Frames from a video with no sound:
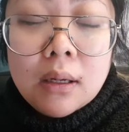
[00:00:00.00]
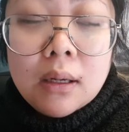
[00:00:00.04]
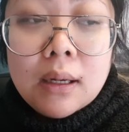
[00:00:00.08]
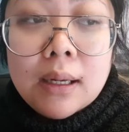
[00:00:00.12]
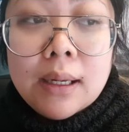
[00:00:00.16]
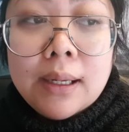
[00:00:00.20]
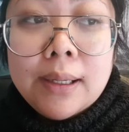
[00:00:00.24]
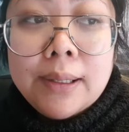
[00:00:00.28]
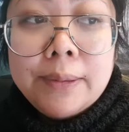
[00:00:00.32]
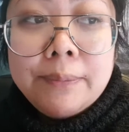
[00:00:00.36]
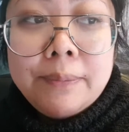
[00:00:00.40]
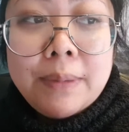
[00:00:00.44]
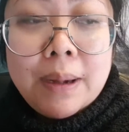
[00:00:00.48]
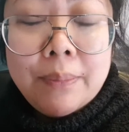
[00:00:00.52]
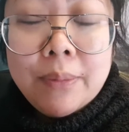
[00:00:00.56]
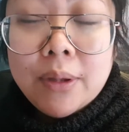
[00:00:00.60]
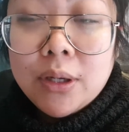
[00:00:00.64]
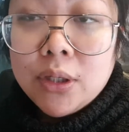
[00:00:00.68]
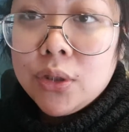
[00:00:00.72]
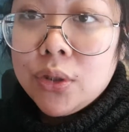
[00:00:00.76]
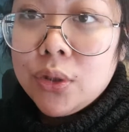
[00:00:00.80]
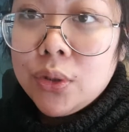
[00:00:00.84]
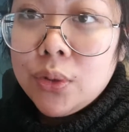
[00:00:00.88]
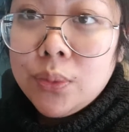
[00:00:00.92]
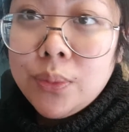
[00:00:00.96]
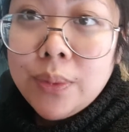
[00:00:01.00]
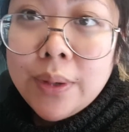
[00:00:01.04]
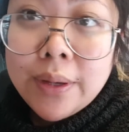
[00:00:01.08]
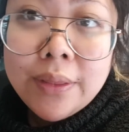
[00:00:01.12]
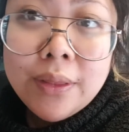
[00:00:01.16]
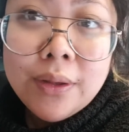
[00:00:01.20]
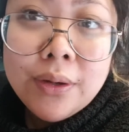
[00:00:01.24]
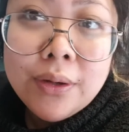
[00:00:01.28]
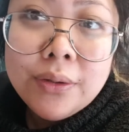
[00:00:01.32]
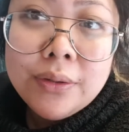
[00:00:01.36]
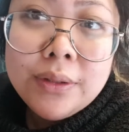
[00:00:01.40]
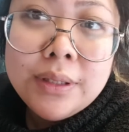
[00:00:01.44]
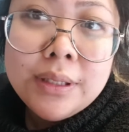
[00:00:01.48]
I'm not sure
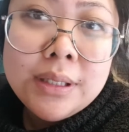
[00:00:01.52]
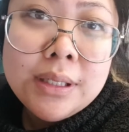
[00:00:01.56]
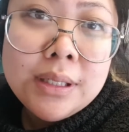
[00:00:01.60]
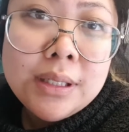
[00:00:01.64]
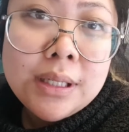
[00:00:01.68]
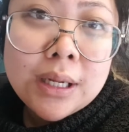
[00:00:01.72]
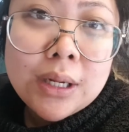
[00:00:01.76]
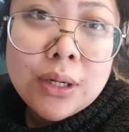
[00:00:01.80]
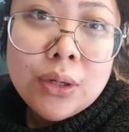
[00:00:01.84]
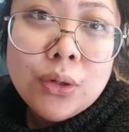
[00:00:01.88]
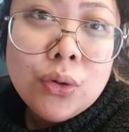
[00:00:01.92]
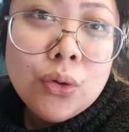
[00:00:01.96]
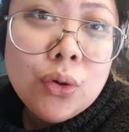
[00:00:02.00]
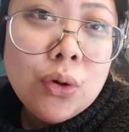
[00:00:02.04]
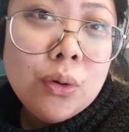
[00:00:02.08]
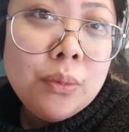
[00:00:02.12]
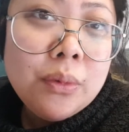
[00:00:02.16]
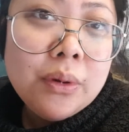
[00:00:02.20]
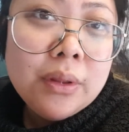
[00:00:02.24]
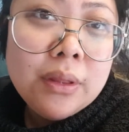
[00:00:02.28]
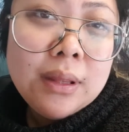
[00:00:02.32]
whether this is like a normal